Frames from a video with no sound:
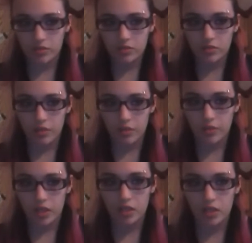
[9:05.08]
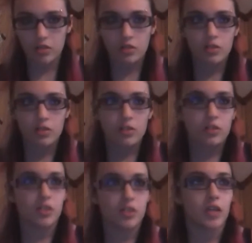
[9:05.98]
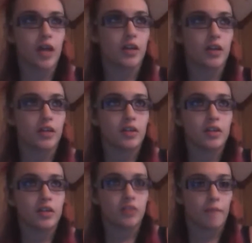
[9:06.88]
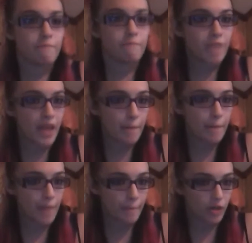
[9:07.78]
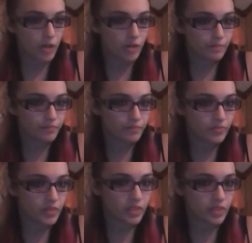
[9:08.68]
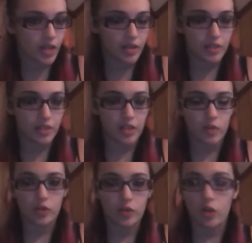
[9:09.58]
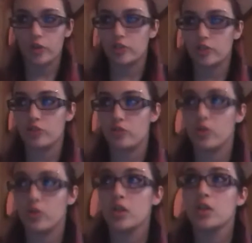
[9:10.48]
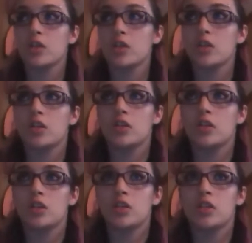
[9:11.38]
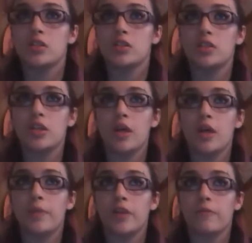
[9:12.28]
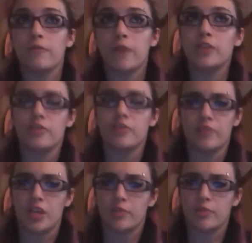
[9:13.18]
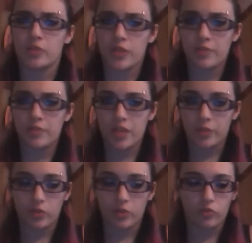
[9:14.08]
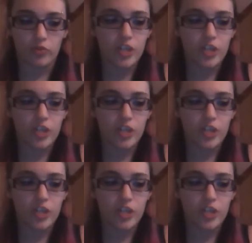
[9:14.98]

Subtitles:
somebody decided, some fam member decided that they were going to sneak up in front of me between people,